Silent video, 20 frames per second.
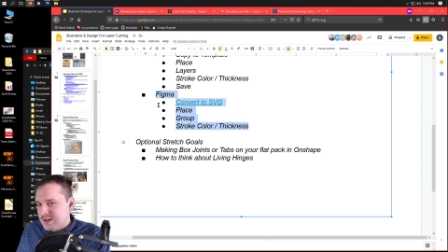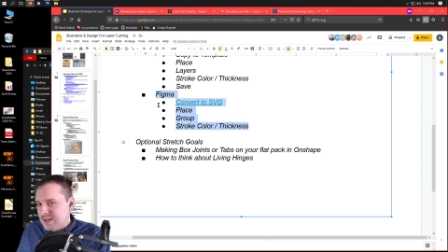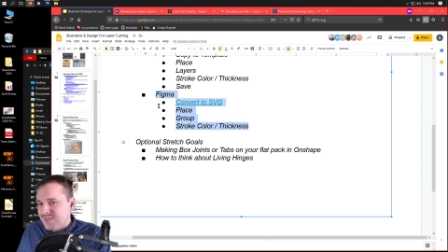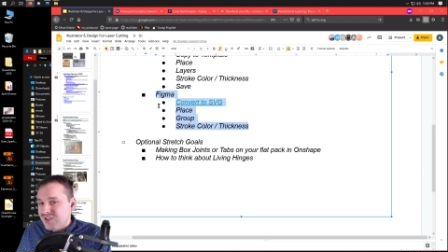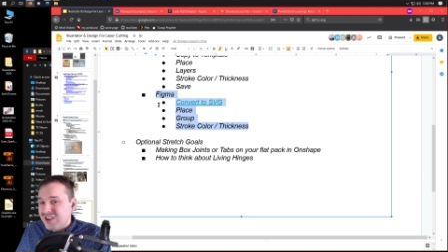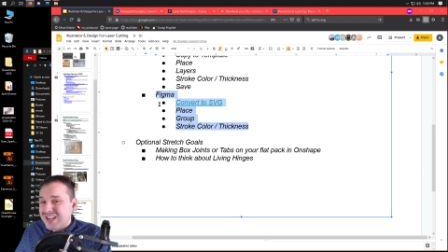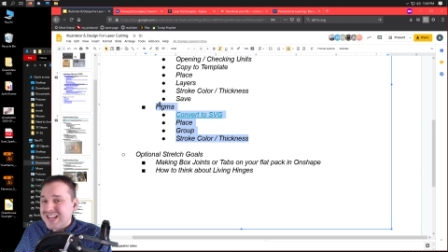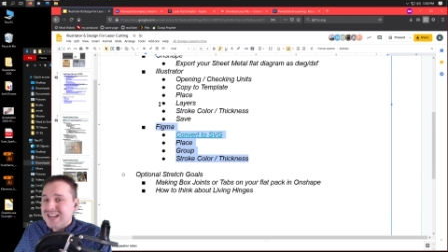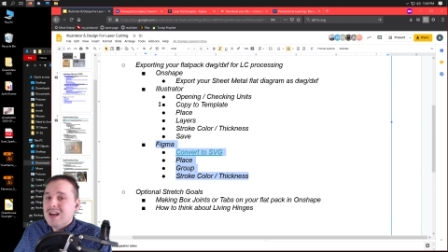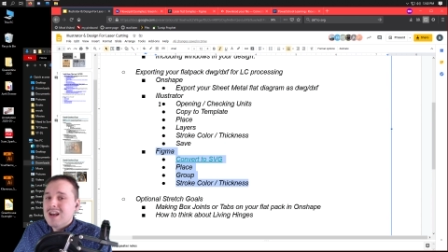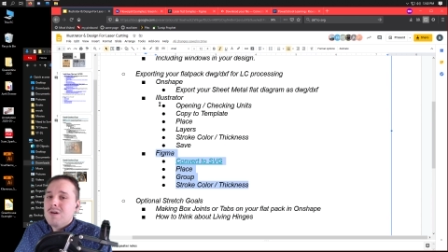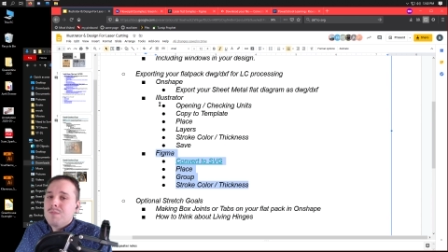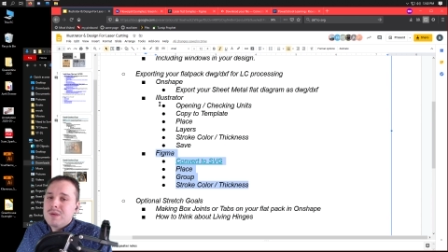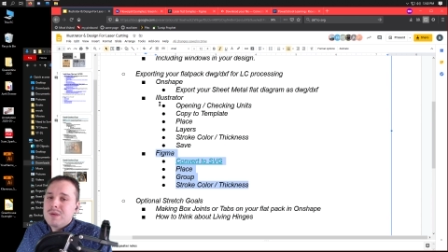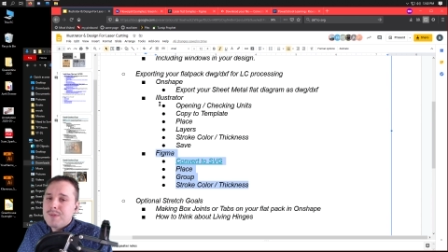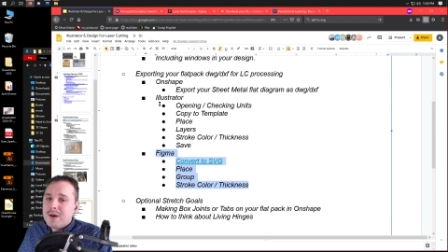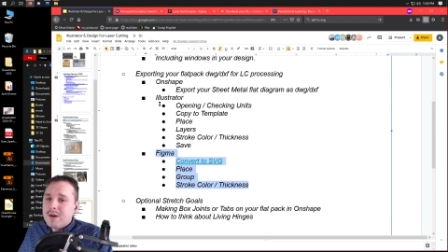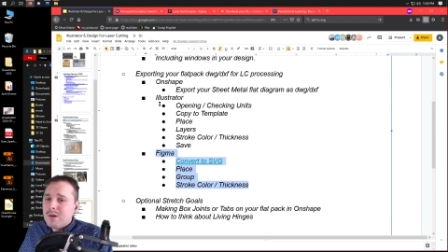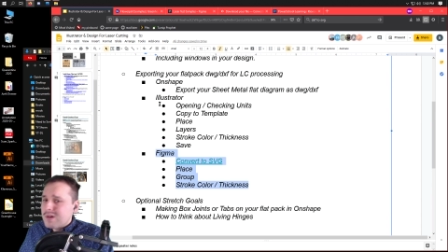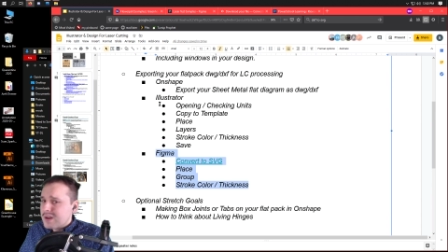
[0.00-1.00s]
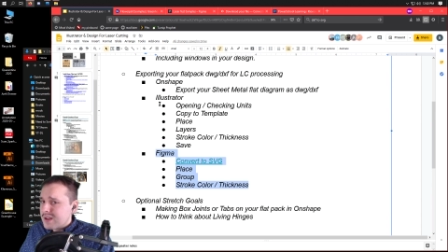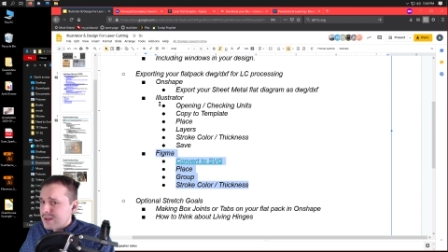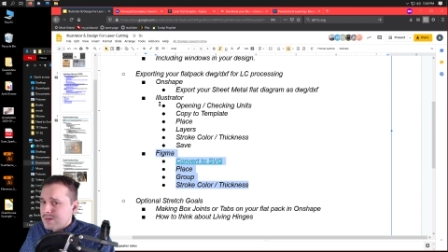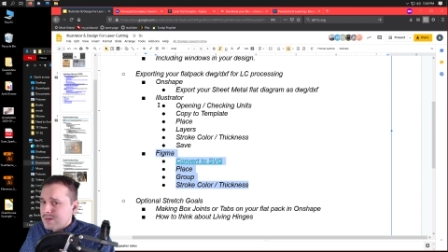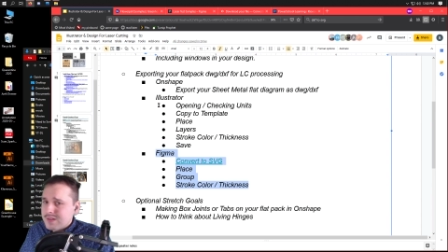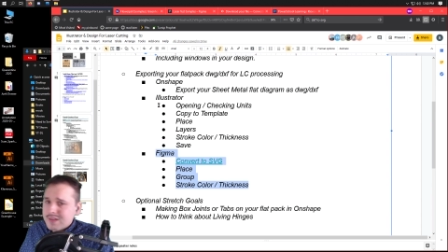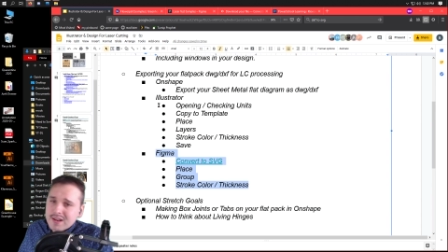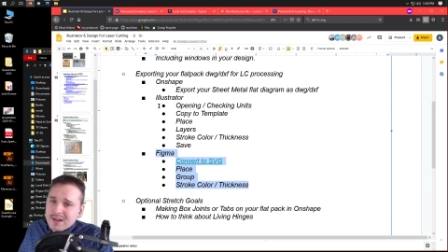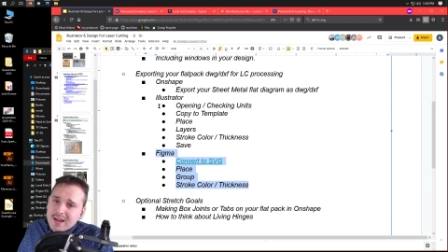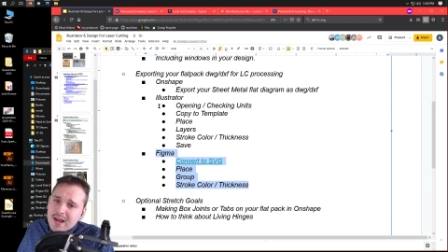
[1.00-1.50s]
If you can help me by working
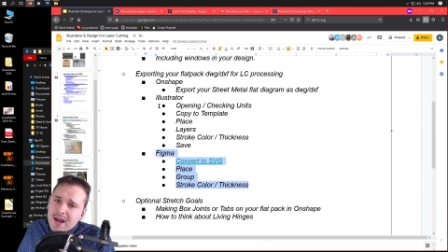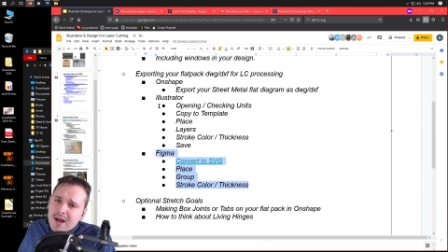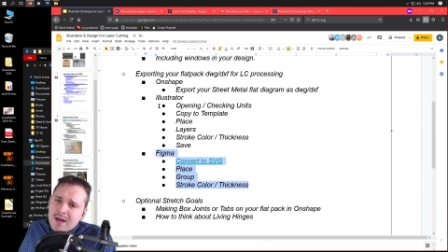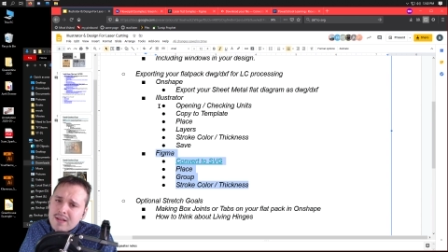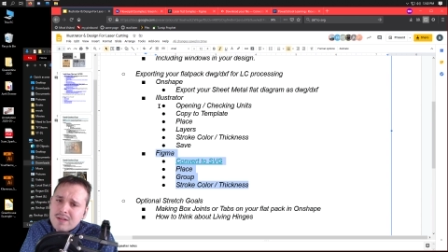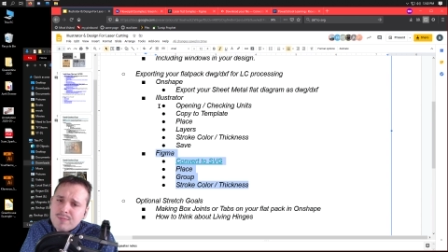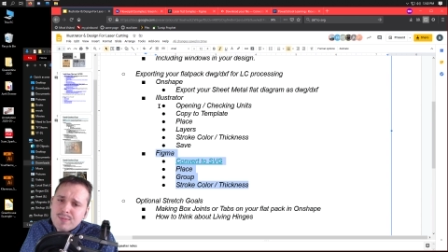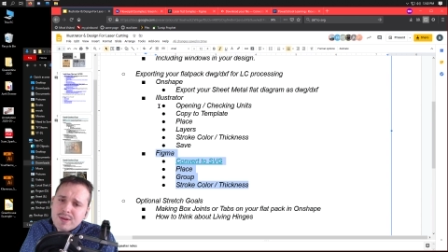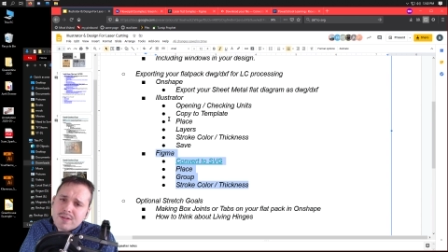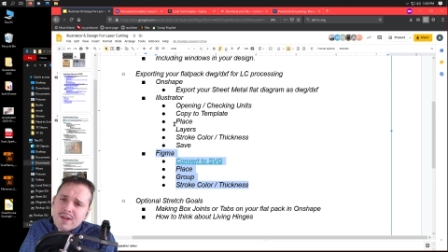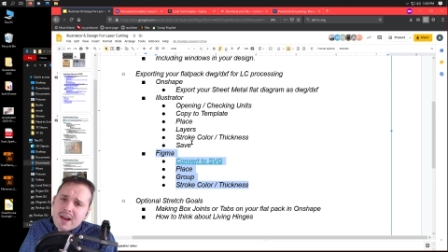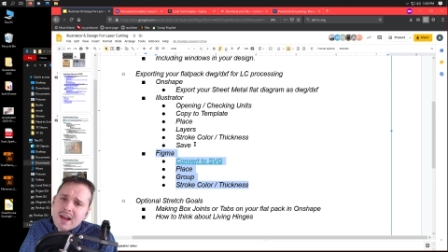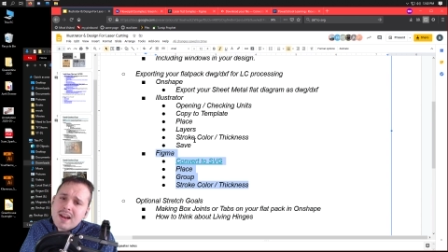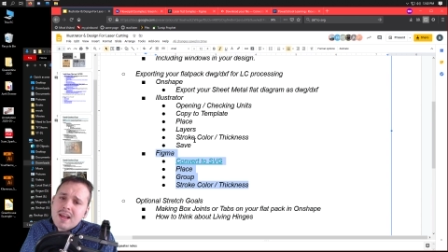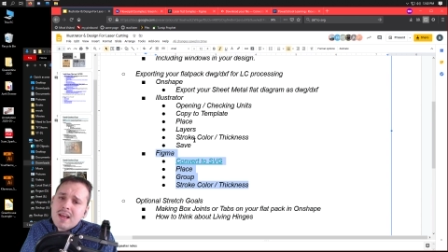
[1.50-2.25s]
with it now, that'd be great.